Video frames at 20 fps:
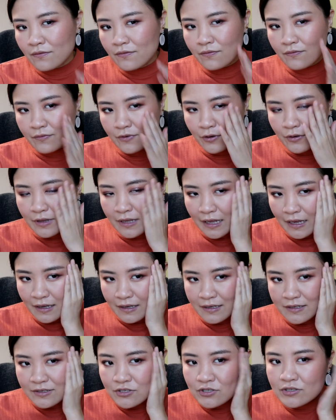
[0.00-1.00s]
feel like
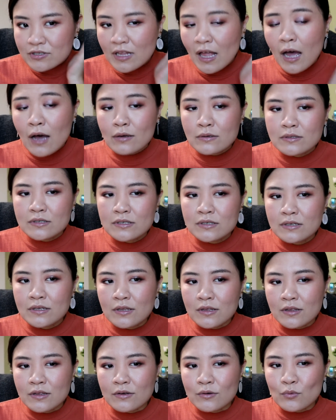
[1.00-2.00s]
it's not
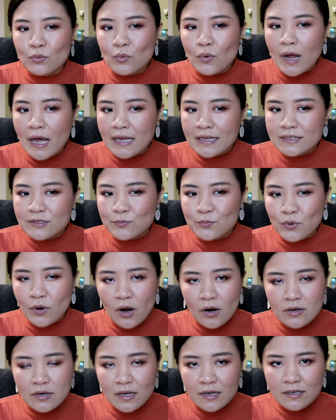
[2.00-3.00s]
the right
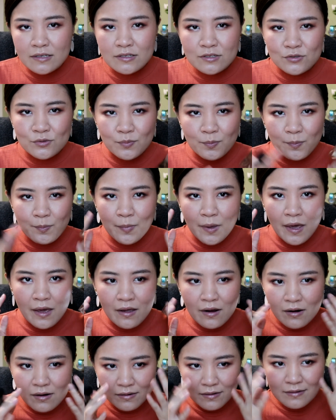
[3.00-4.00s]
product to
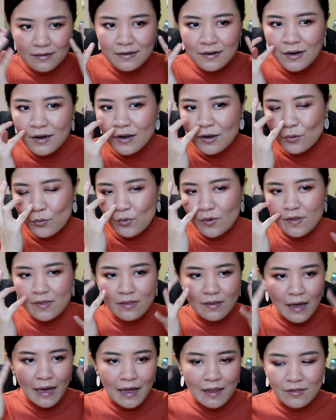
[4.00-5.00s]
pair with
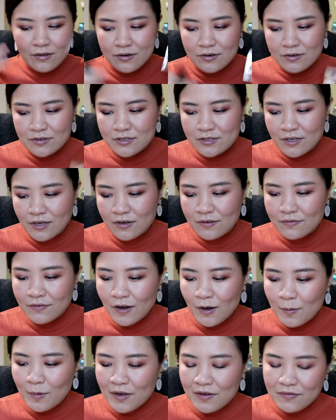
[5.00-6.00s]
other stuff
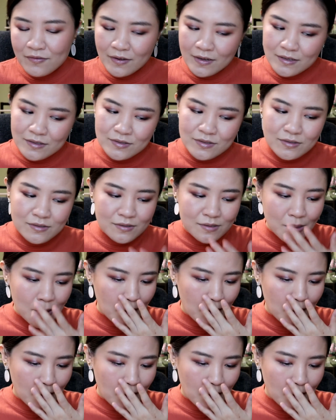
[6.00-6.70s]
on my face.